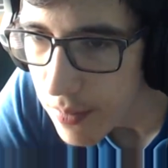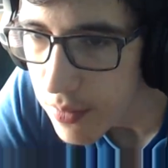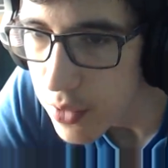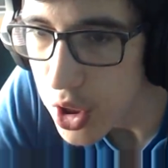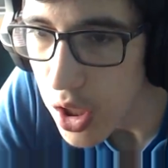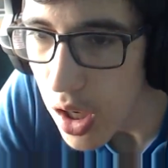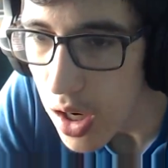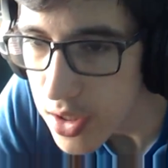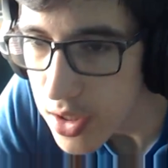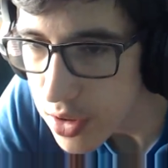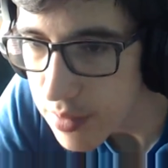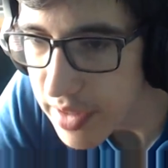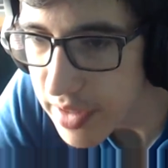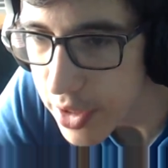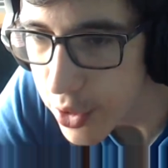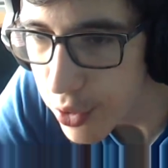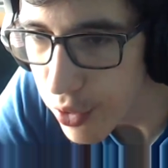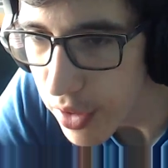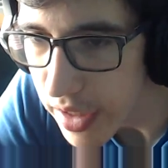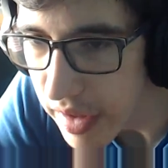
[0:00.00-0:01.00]
Jaws would be
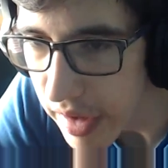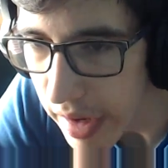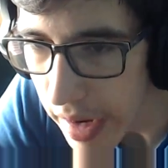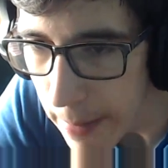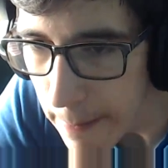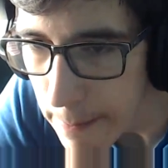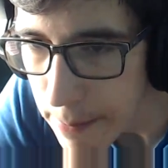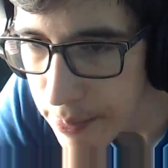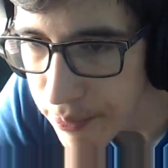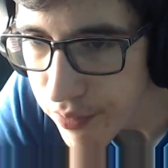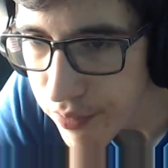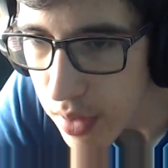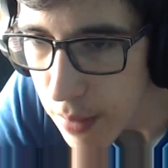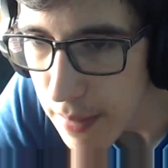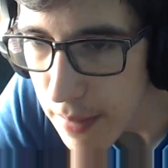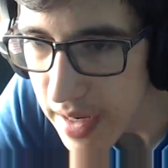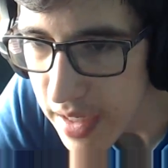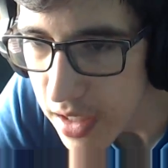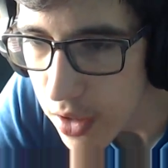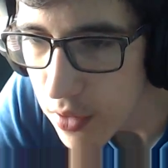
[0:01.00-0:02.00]
a great name.
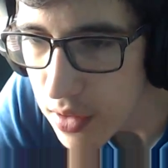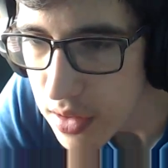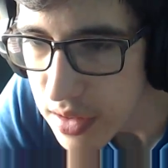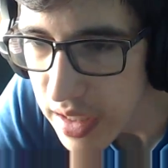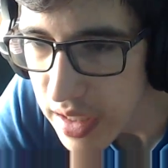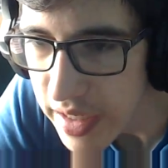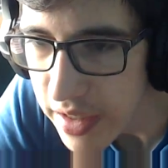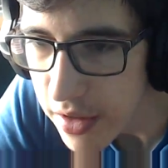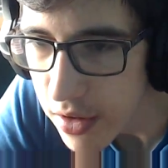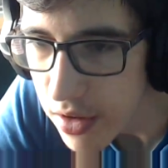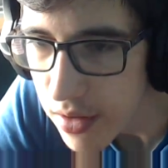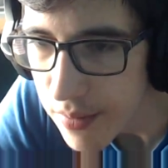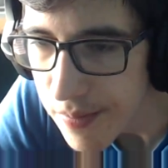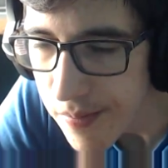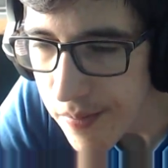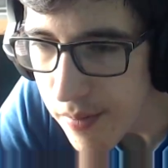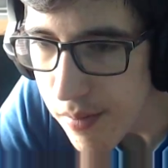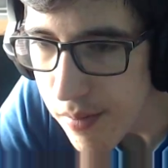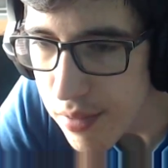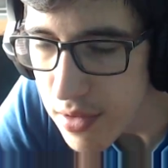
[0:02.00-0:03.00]
Mako and Tiger
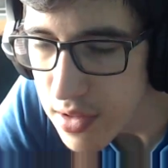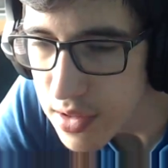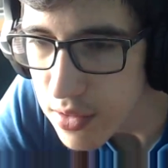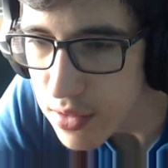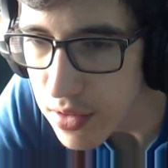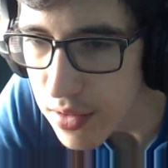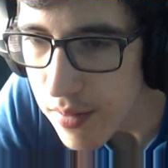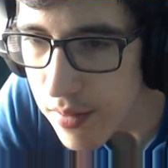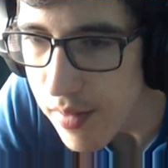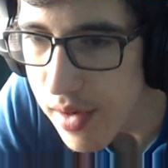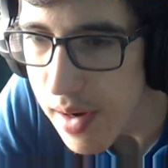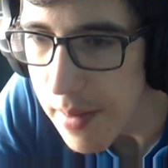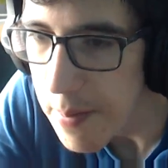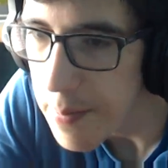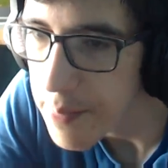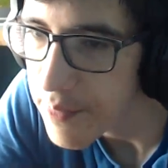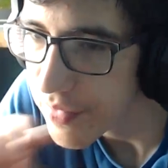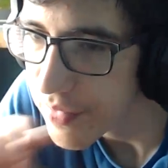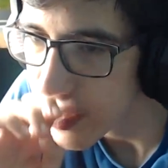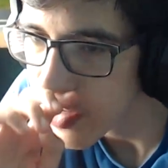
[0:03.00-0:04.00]
in Prehistoric. Yep,
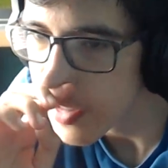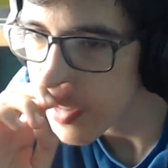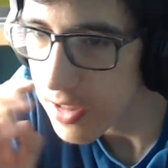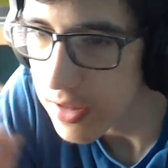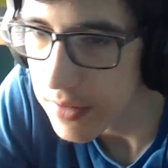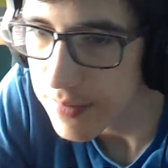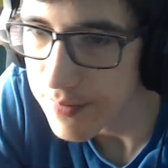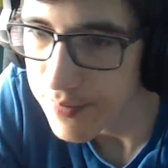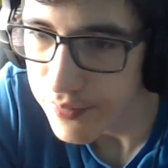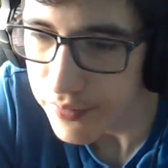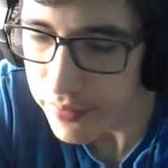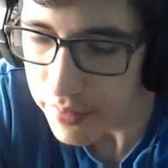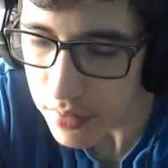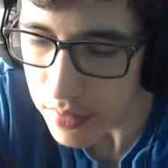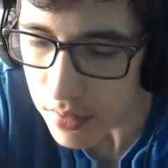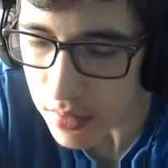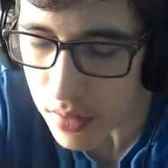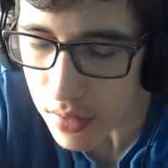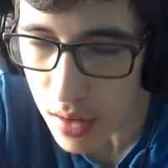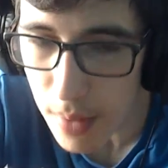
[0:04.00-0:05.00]
there you go.
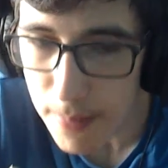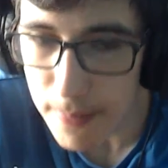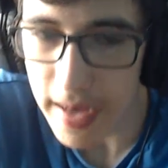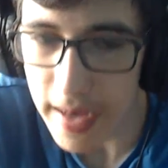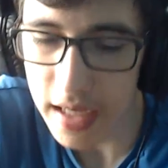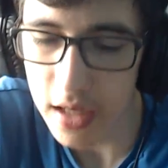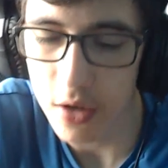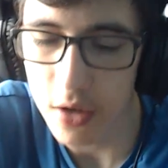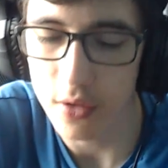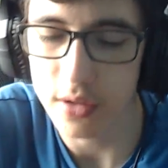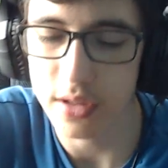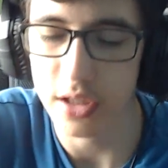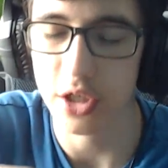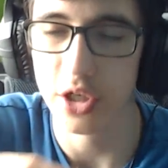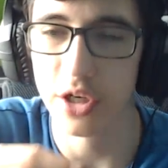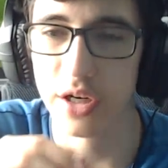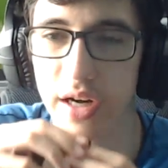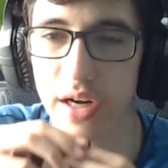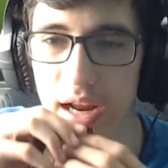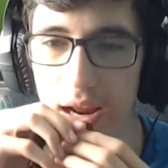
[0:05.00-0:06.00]
Mako is a
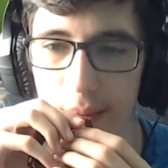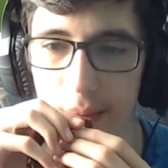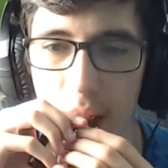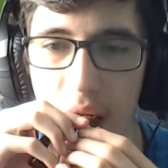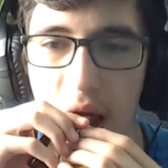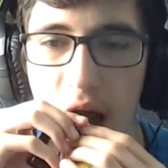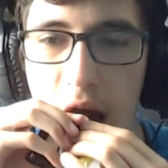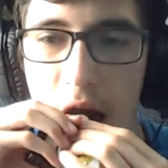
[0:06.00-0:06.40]
good name.